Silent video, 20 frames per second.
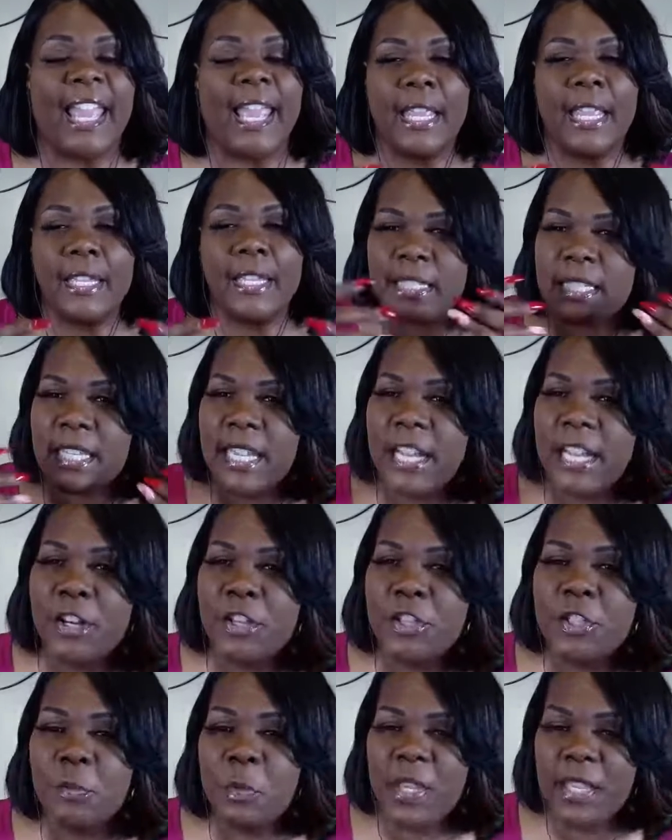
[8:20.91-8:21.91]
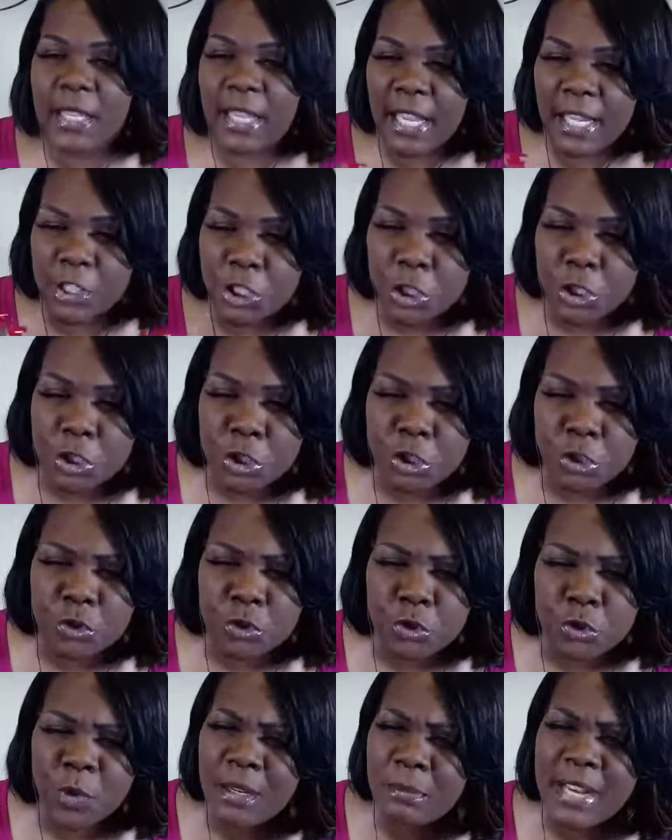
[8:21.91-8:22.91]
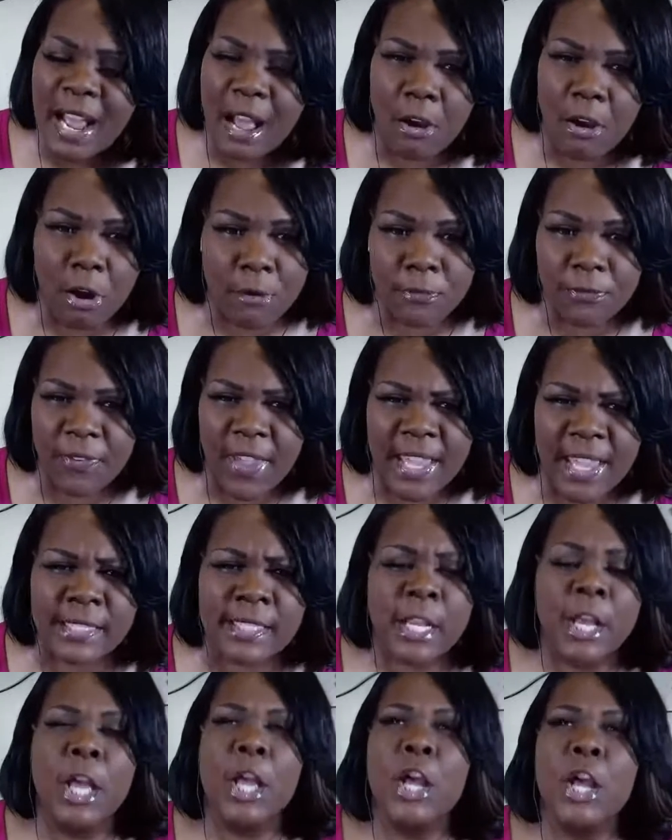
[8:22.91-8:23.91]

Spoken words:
And tears began to stream down her face.